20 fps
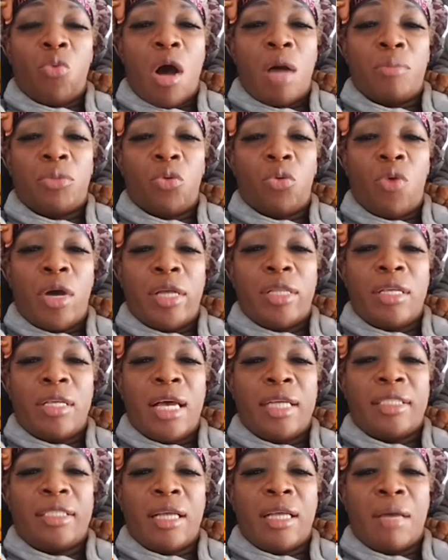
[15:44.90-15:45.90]
we want to
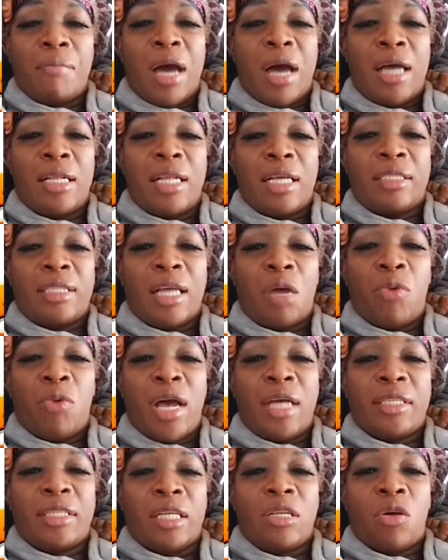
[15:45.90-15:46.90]
win. Yes,
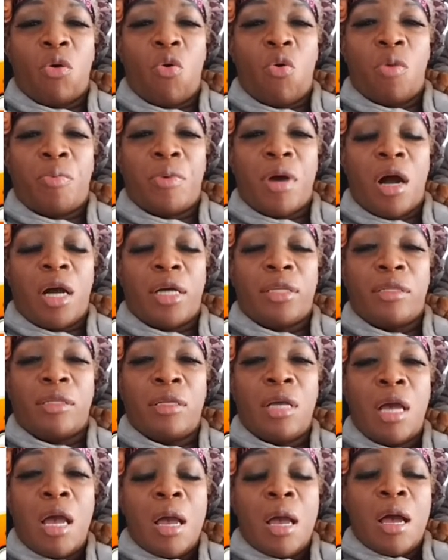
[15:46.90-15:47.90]
understand. We have in not up
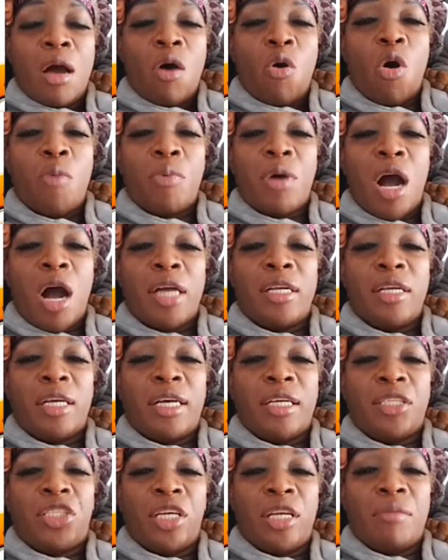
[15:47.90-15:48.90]
garden. Up
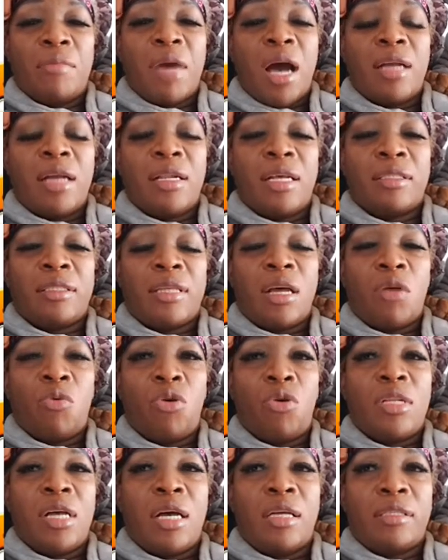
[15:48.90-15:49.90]
garden kitchen. I
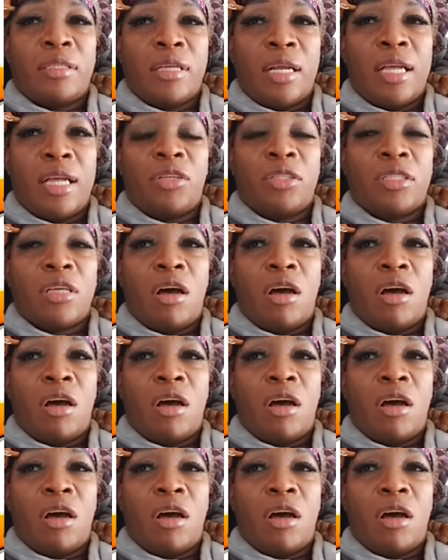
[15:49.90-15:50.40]
understand. One answer. Let us